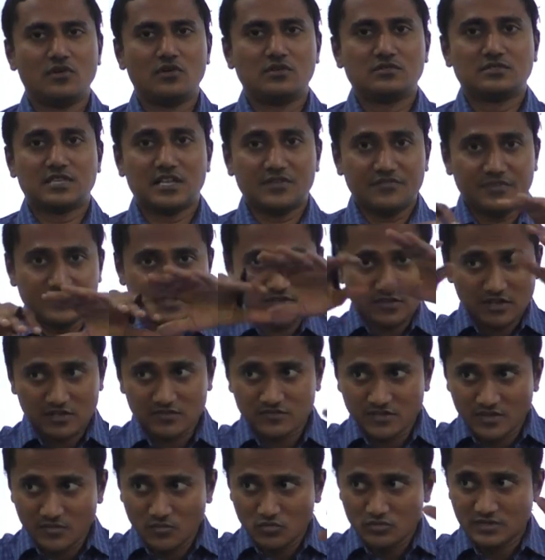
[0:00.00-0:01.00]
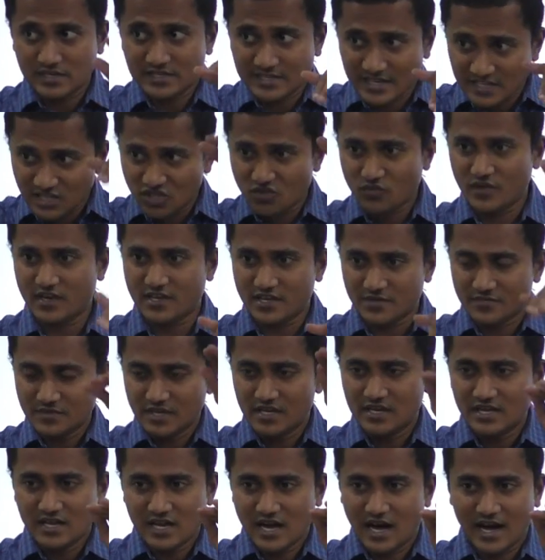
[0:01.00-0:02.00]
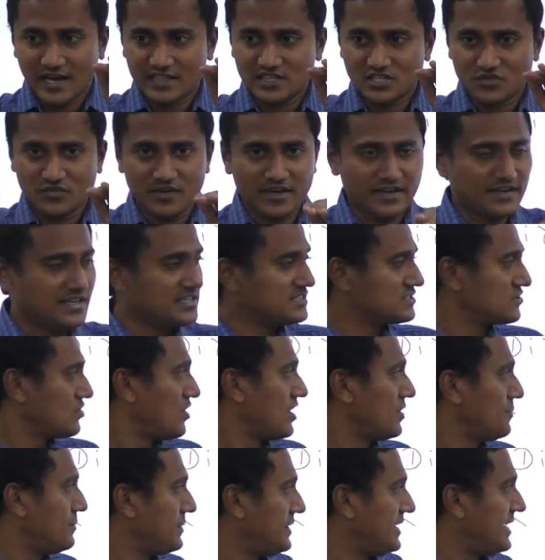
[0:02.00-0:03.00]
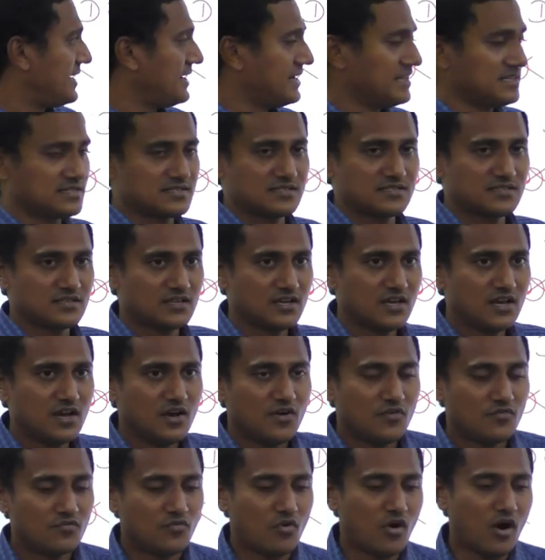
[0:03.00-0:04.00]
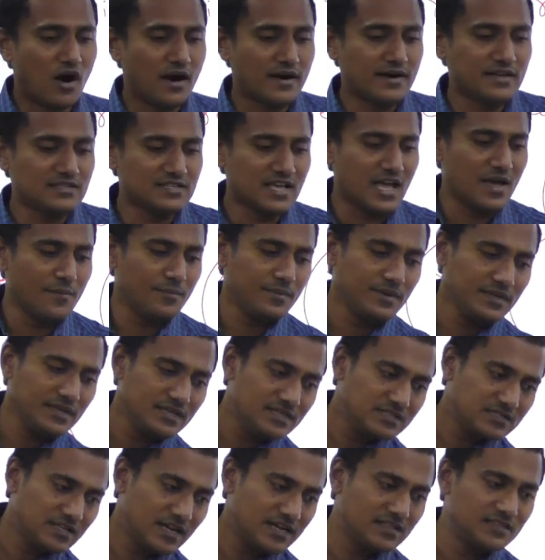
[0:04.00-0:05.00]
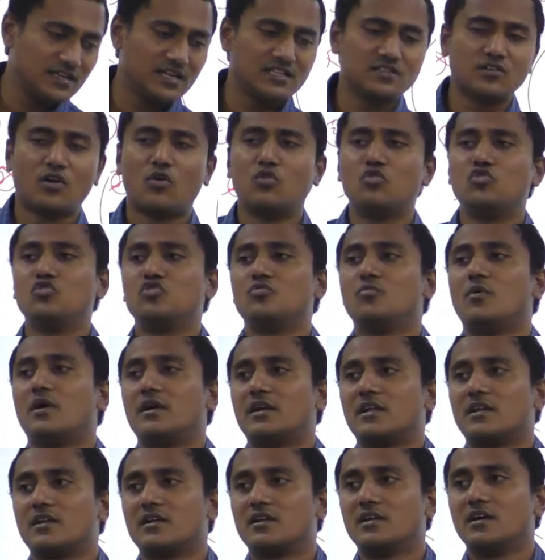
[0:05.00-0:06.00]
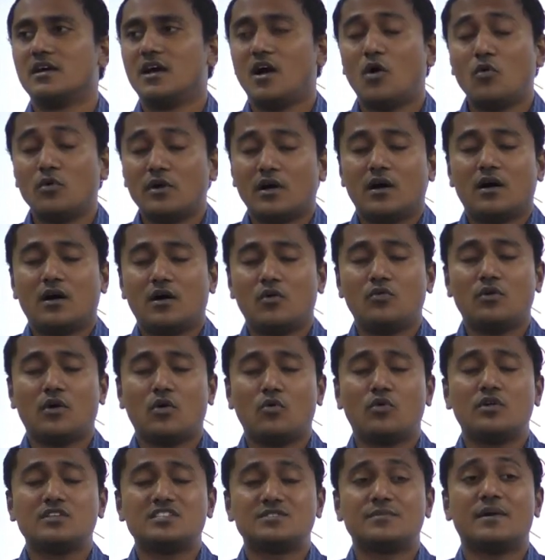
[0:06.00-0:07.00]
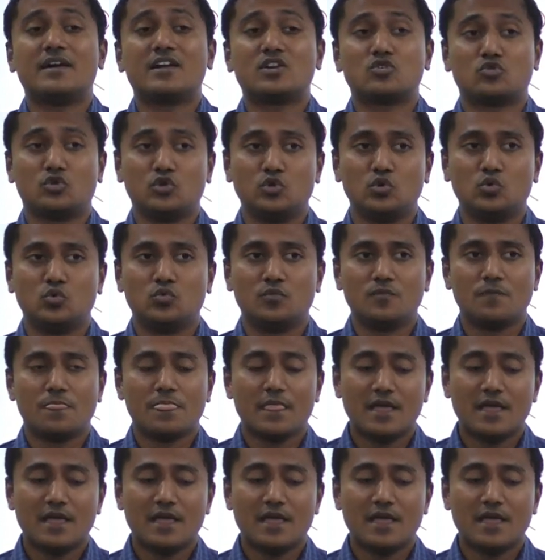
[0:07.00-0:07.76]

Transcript: Surface of earth will move. That is earthquake. Earthquake is not P and S. What is happening inside the earth? How do you matter? How does it matter to you?